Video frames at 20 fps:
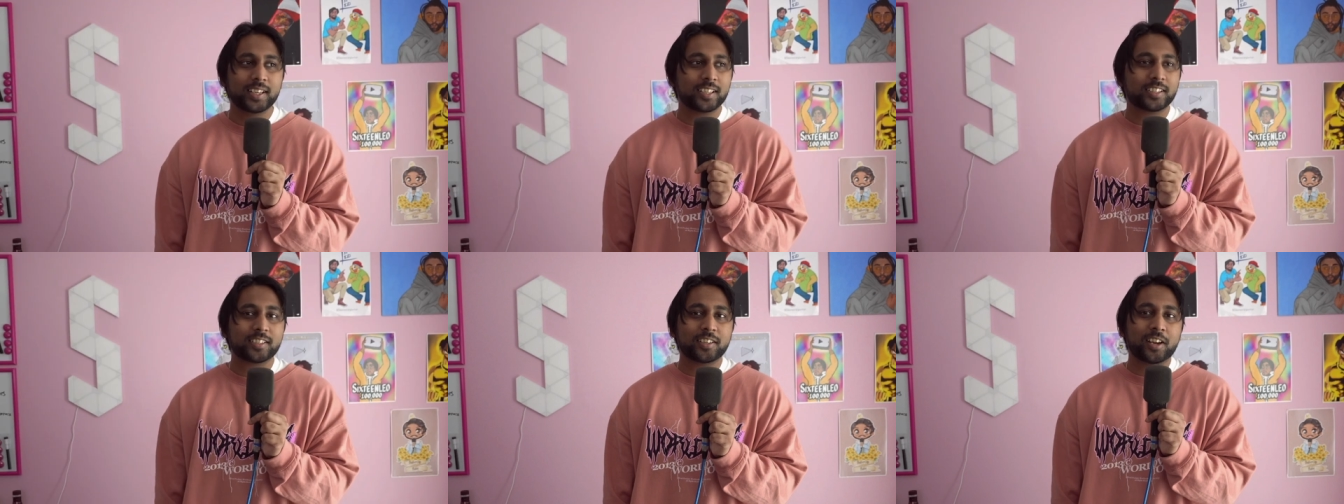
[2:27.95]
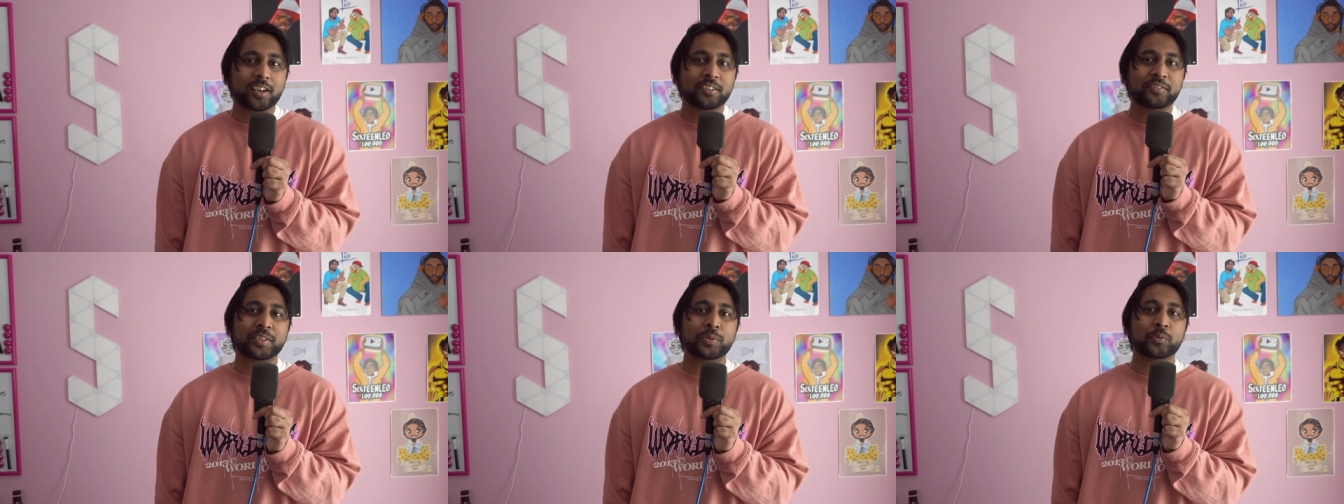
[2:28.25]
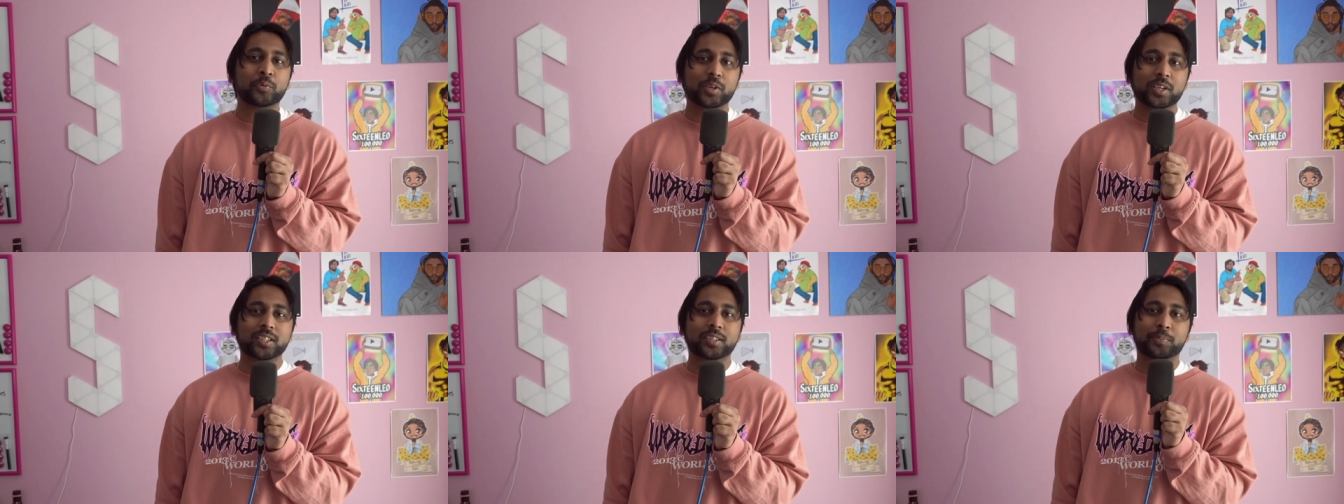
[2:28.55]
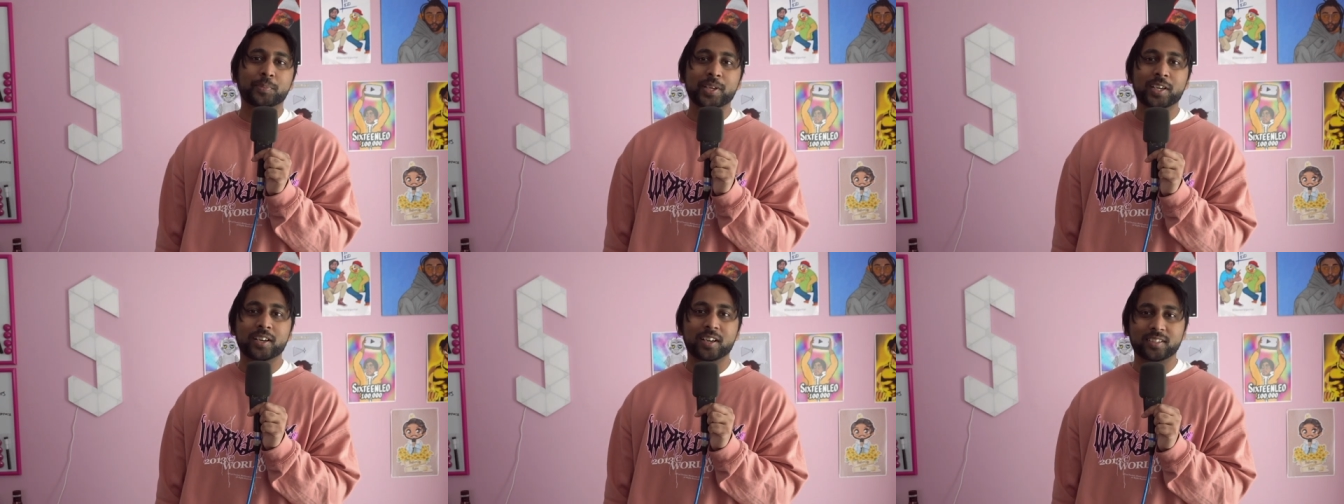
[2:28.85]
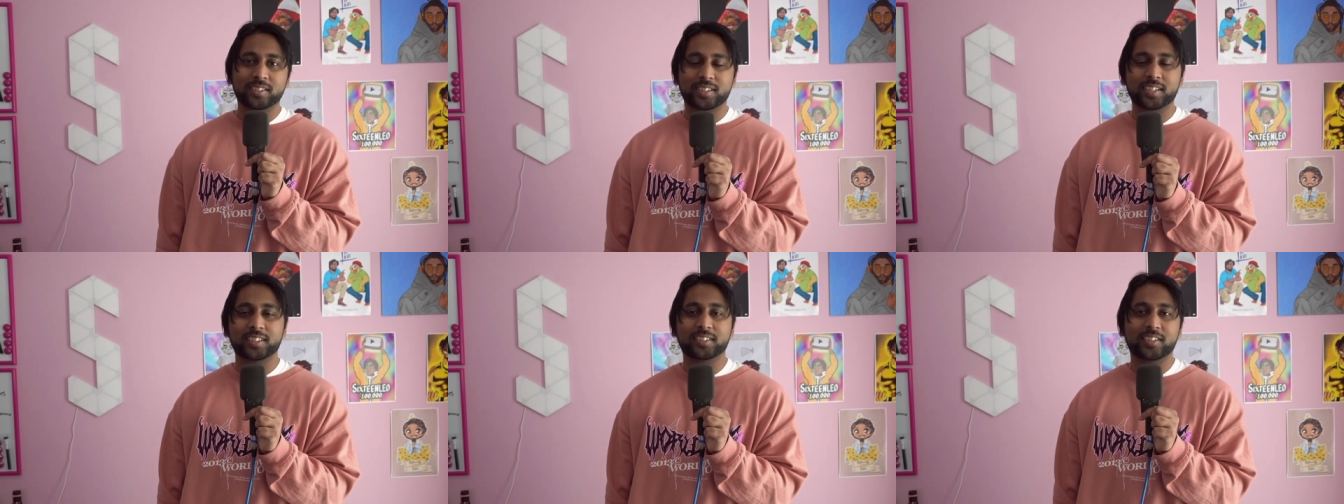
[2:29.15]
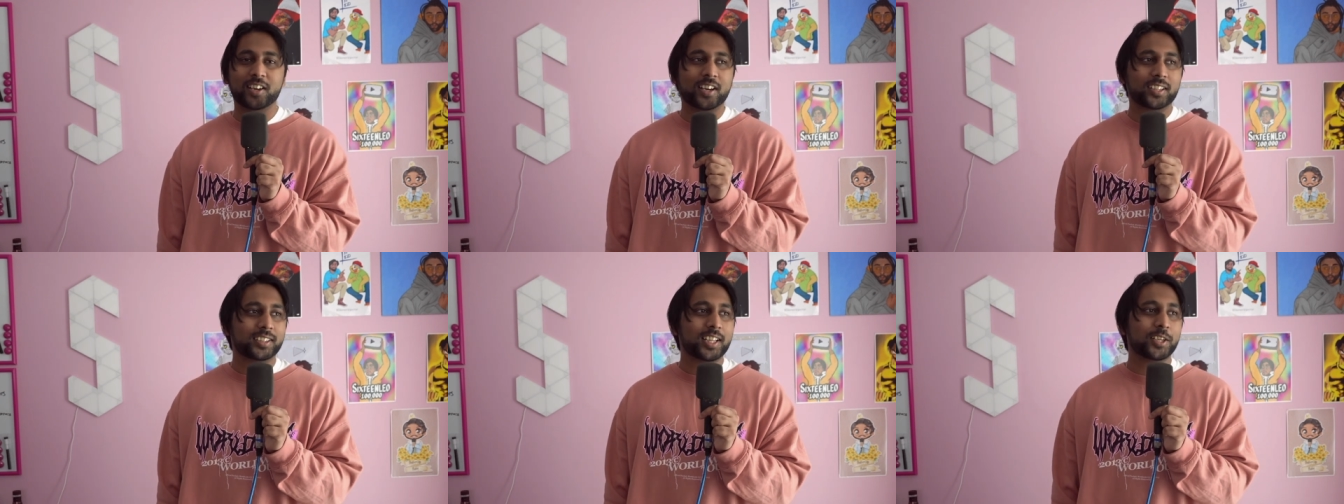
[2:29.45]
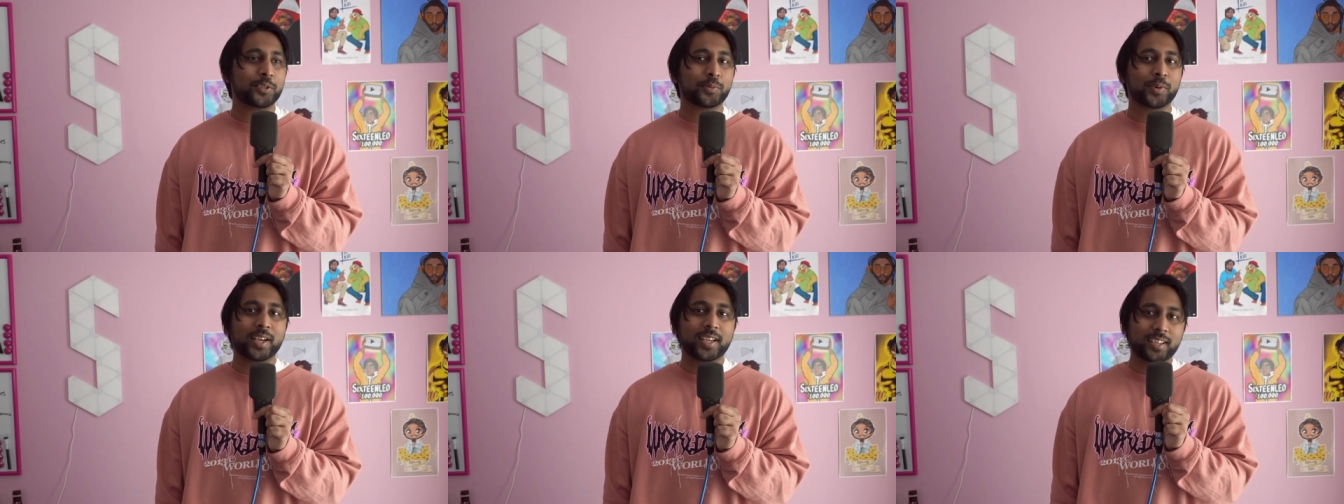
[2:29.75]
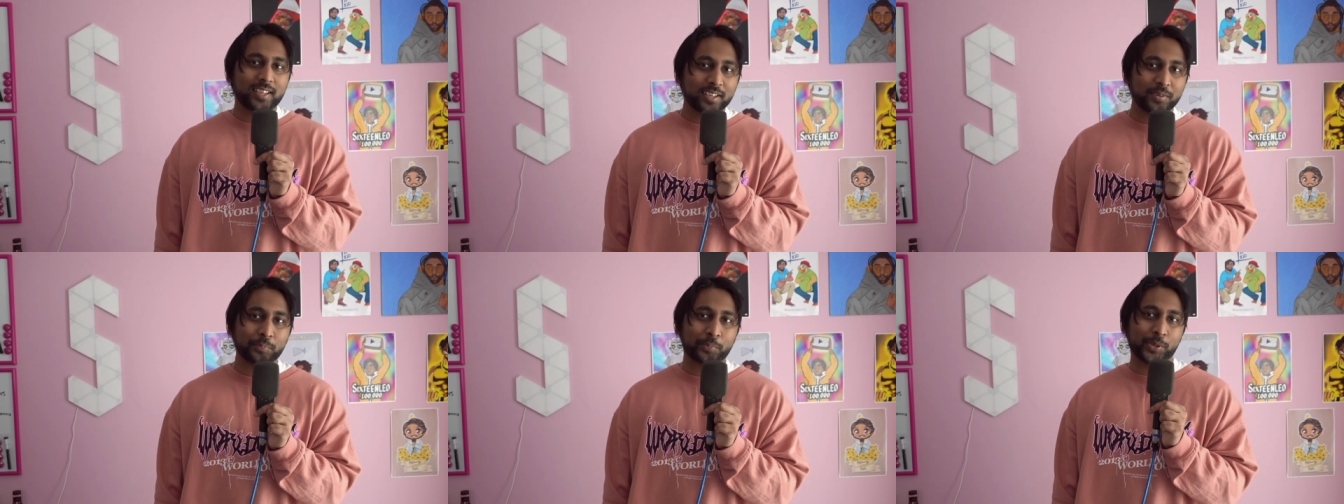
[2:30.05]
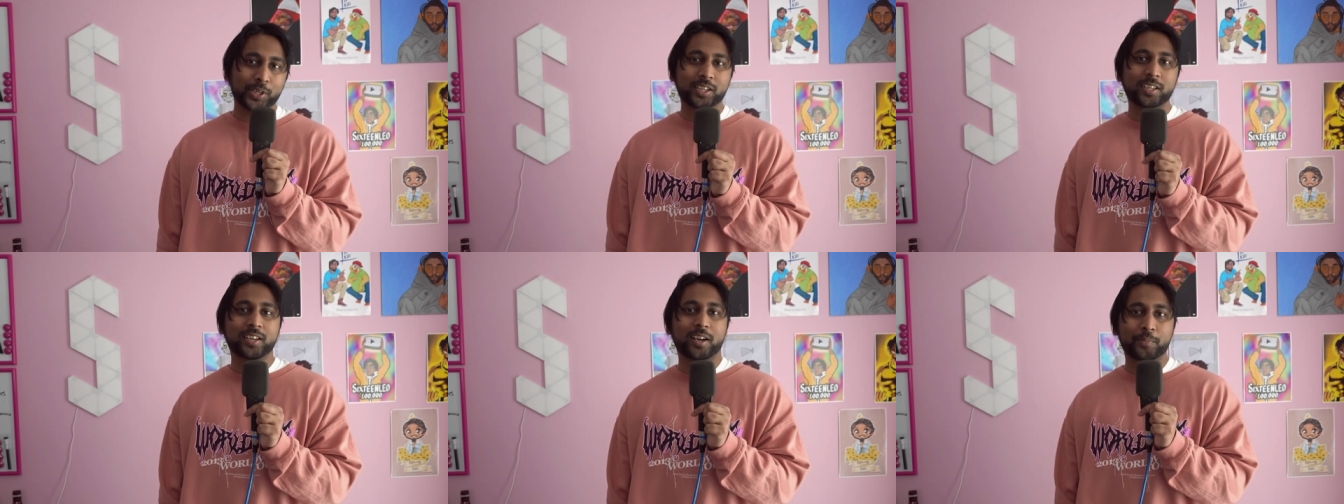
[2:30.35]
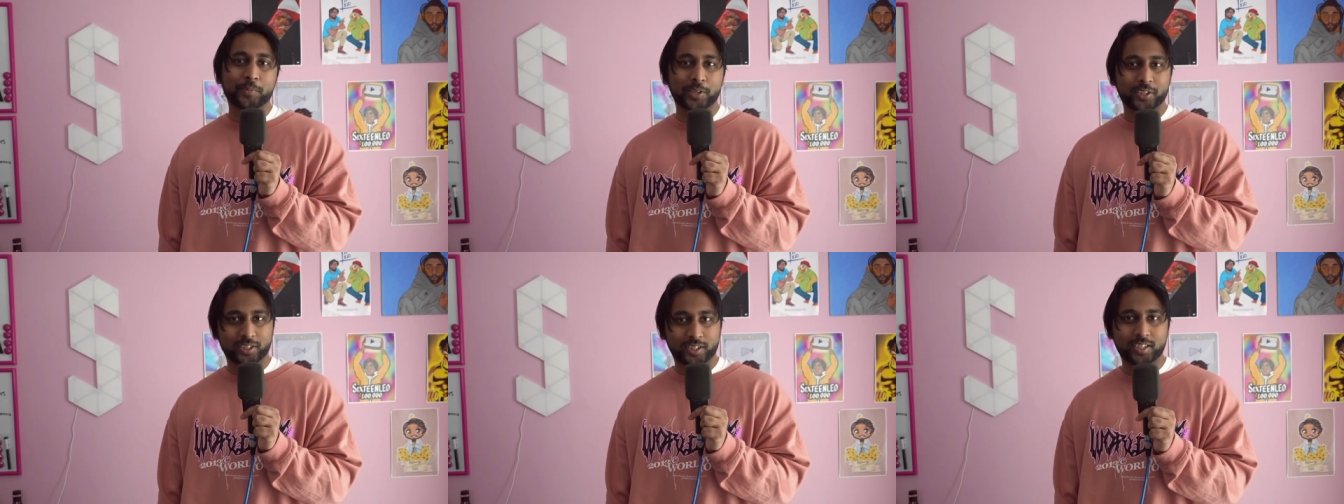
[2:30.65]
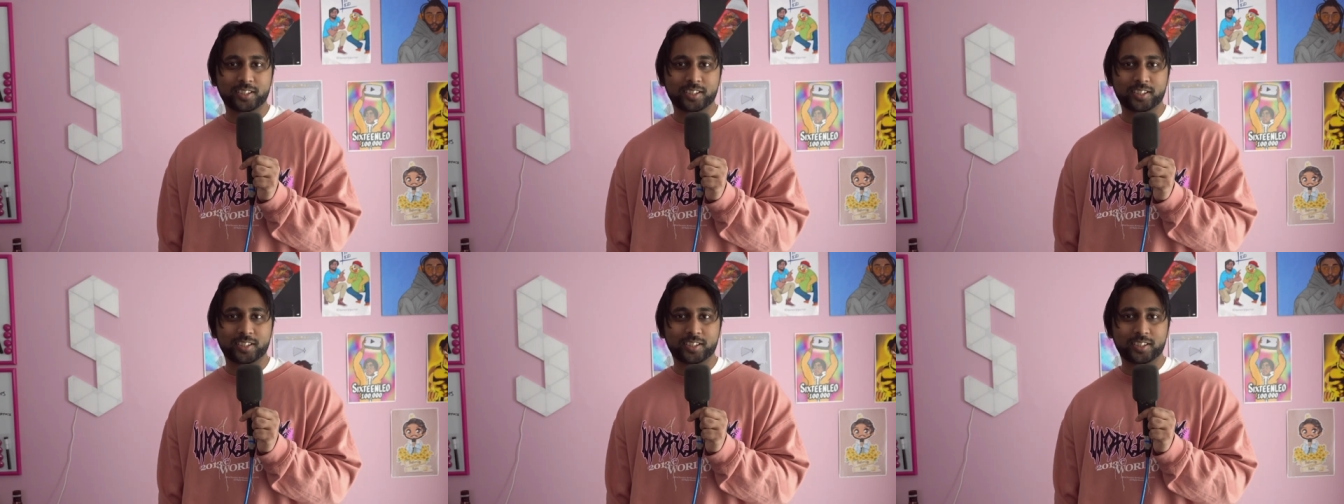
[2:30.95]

It's not even worth being on TikTok. That's why he didn't put it up on